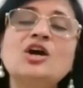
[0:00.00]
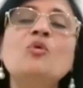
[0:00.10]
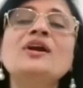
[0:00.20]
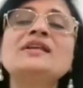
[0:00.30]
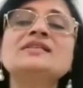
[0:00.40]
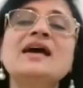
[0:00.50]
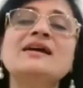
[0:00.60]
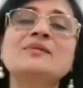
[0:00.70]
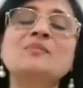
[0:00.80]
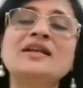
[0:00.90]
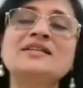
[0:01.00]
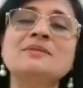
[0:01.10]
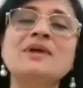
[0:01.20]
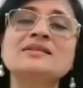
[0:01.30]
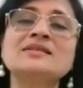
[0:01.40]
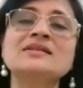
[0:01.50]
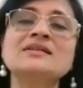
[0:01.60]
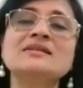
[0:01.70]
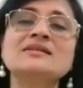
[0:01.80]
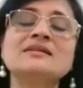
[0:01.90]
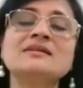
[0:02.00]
What is anger, my dear masters?